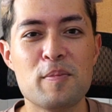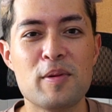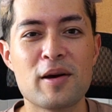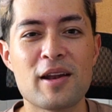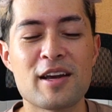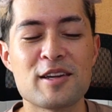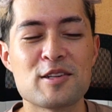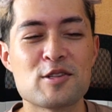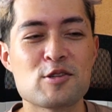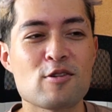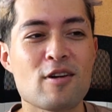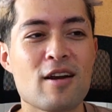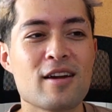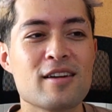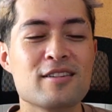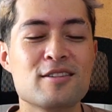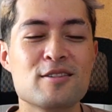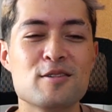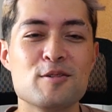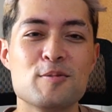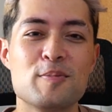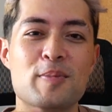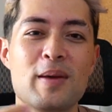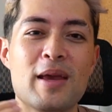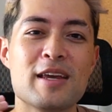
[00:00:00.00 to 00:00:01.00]
but I tried
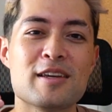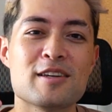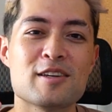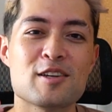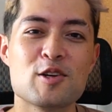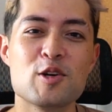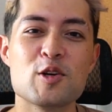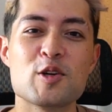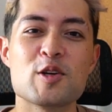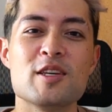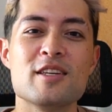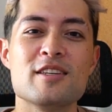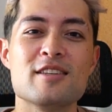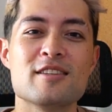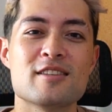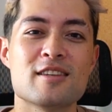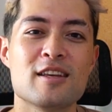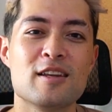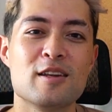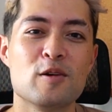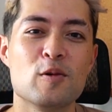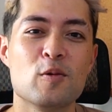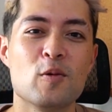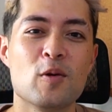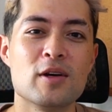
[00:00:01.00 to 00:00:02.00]
to bake cookies
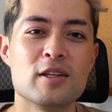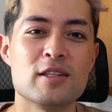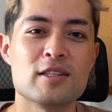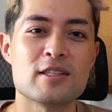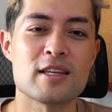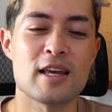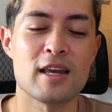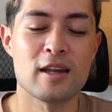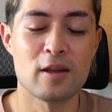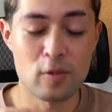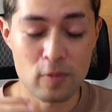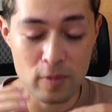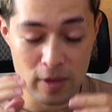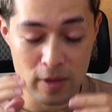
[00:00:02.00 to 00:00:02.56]
in it once and it